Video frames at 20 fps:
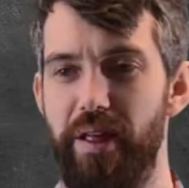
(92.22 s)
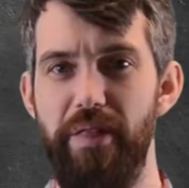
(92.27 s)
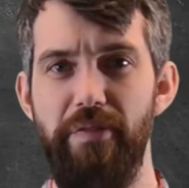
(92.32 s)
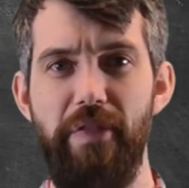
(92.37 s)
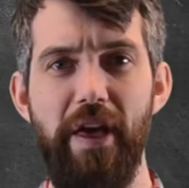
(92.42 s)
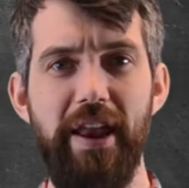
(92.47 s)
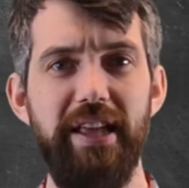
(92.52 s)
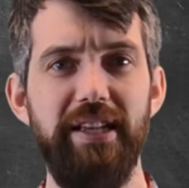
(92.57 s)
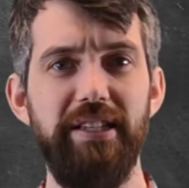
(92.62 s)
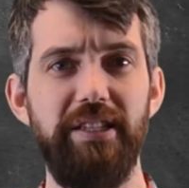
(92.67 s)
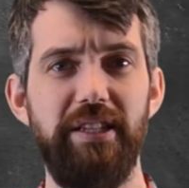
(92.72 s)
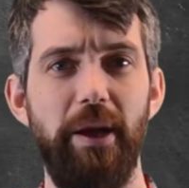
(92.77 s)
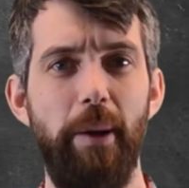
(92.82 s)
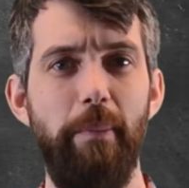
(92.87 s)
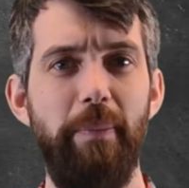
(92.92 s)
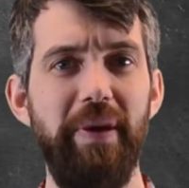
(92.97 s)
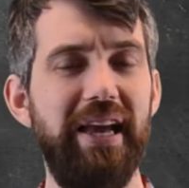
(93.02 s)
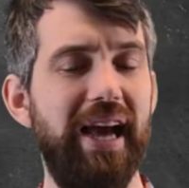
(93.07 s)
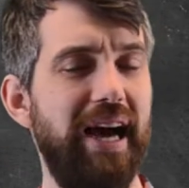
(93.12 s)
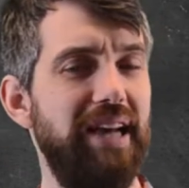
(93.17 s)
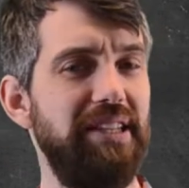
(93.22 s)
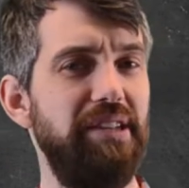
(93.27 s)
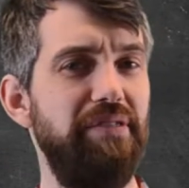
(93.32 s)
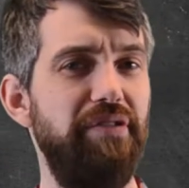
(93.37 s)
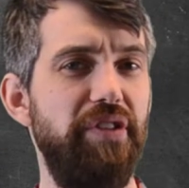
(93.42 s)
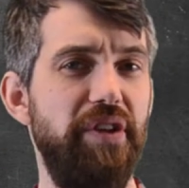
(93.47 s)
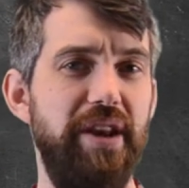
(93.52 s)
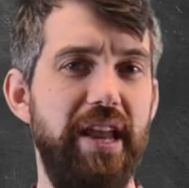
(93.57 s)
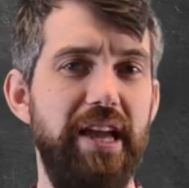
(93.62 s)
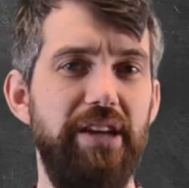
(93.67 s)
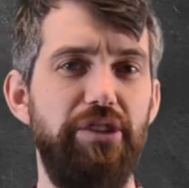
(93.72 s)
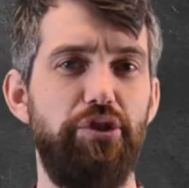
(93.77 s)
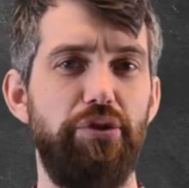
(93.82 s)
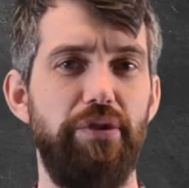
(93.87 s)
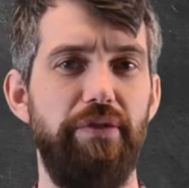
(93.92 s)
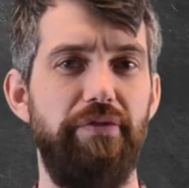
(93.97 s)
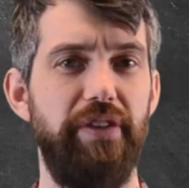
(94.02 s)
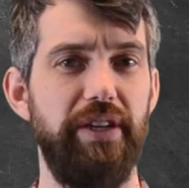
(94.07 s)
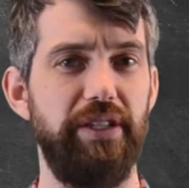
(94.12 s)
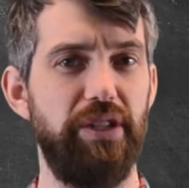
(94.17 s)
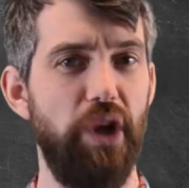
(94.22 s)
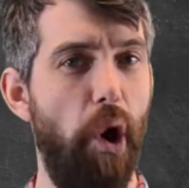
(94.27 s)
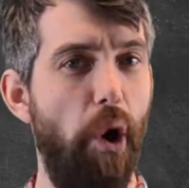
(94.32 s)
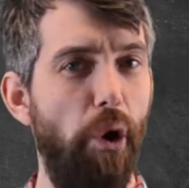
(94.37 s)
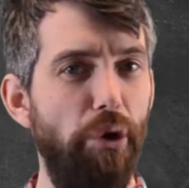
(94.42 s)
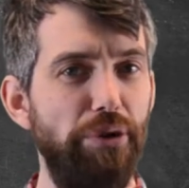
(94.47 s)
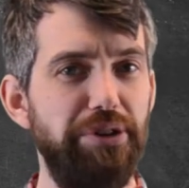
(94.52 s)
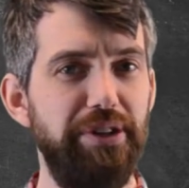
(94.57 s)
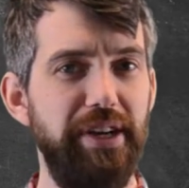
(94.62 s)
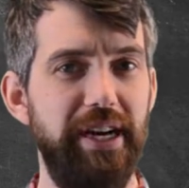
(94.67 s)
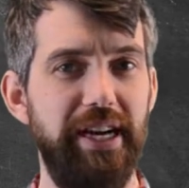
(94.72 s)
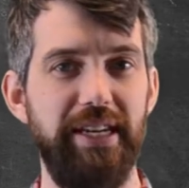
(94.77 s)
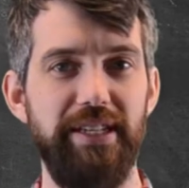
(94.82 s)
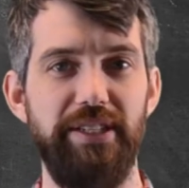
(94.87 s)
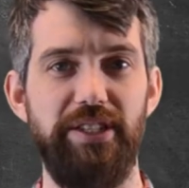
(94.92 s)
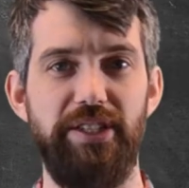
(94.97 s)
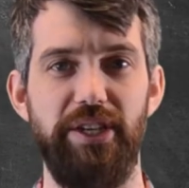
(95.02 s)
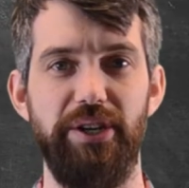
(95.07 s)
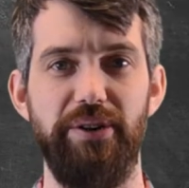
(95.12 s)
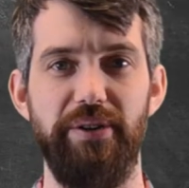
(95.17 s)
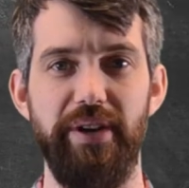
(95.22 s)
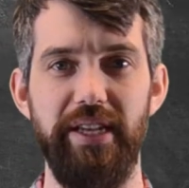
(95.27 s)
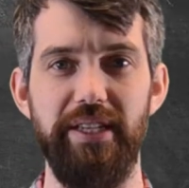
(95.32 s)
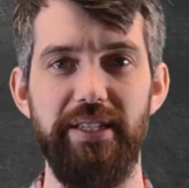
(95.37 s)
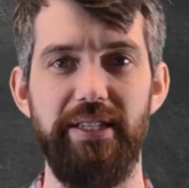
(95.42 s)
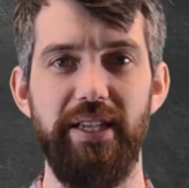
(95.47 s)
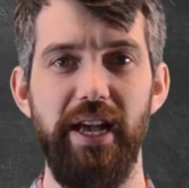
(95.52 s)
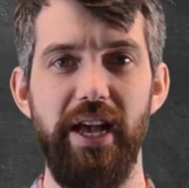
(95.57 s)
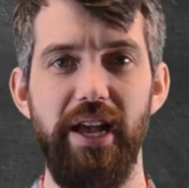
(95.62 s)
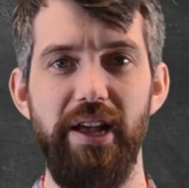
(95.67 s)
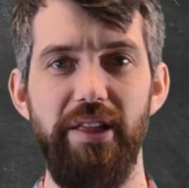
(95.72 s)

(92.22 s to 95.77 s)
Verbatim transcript: That is, because of the nature of this alternating series,